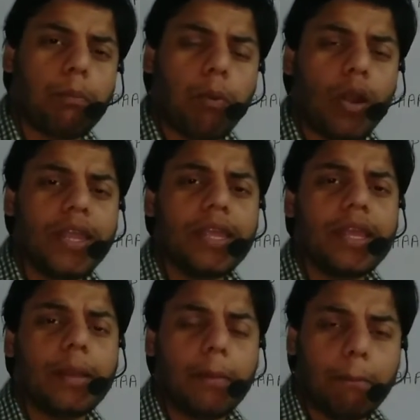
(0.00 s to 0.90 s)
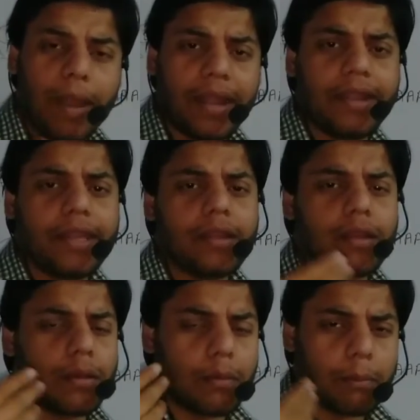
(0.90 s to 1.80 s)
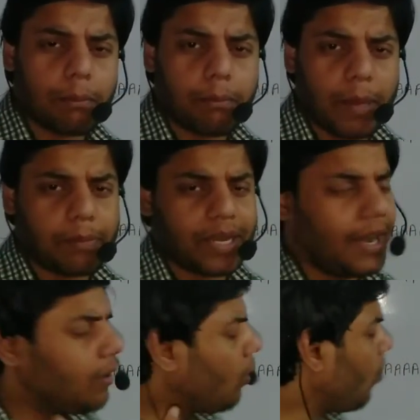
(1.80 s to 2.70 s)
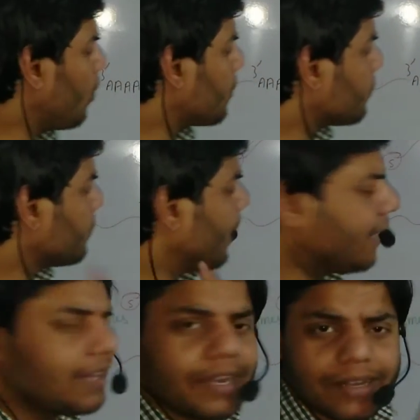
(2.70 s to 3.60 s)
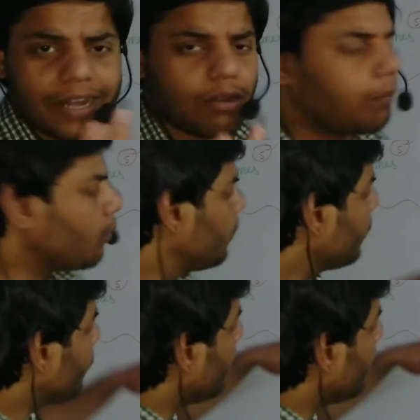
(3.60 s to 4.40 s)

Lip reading: poly binding peptide or like that kind of protein